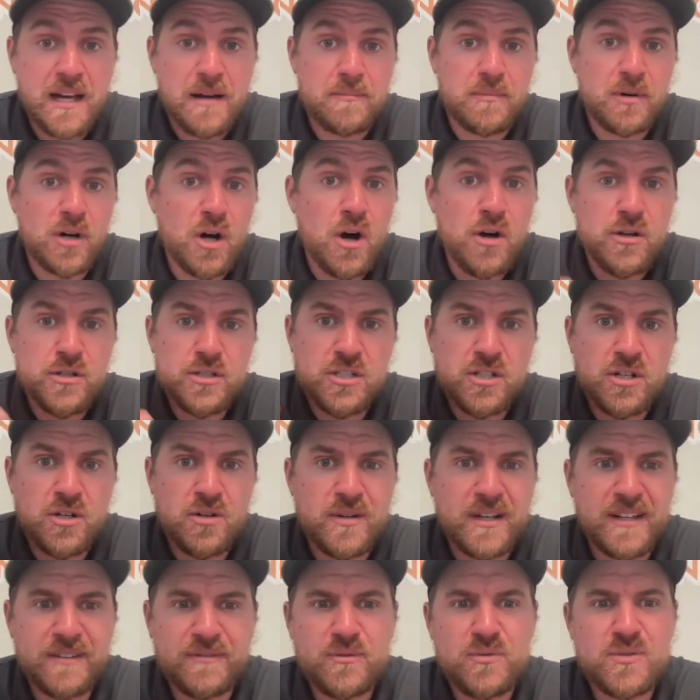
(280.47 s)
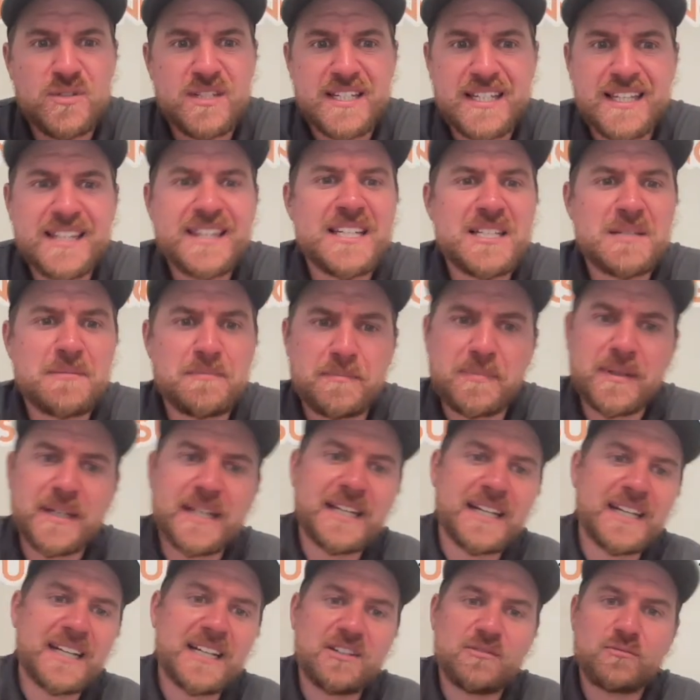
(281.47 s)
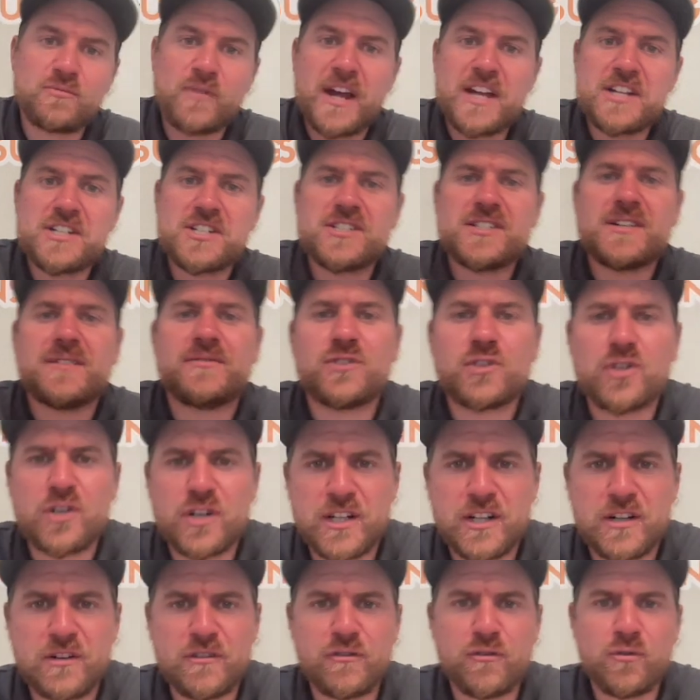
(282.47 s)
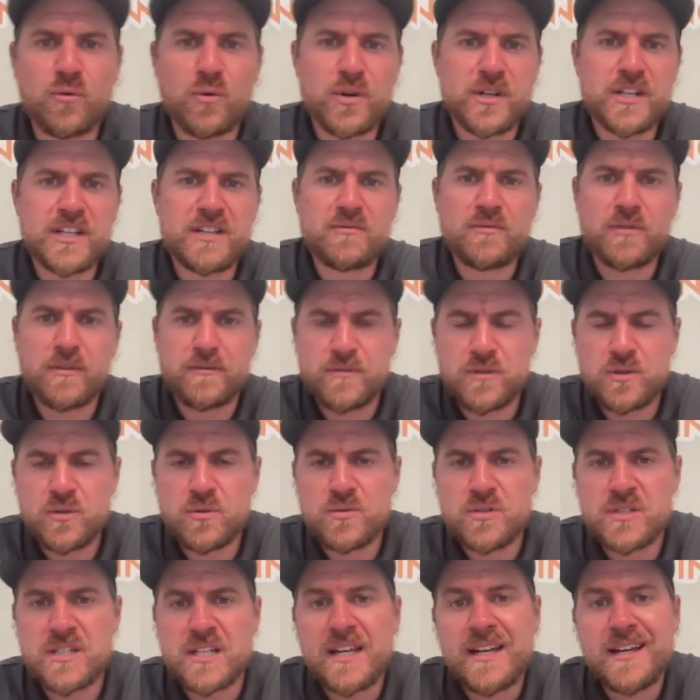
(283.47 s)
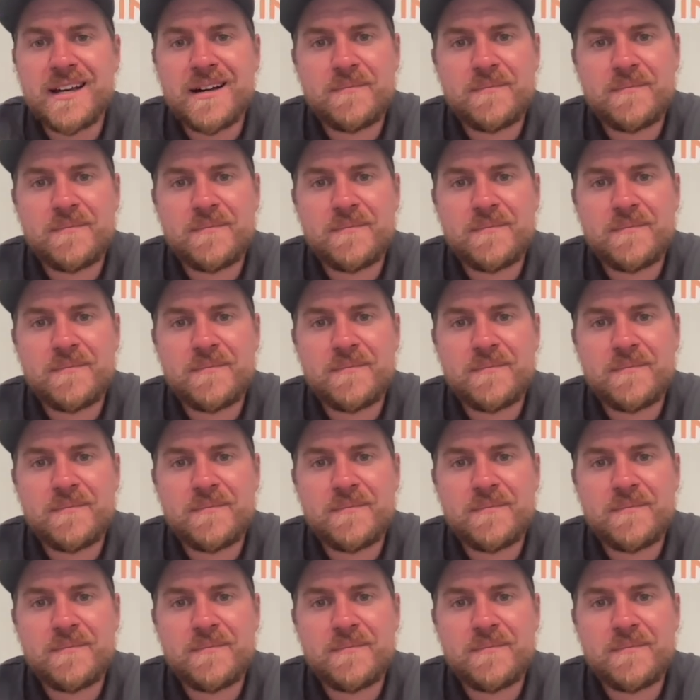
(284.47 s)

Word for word: But also, if you see these big ranges of 30 to 40 reviews,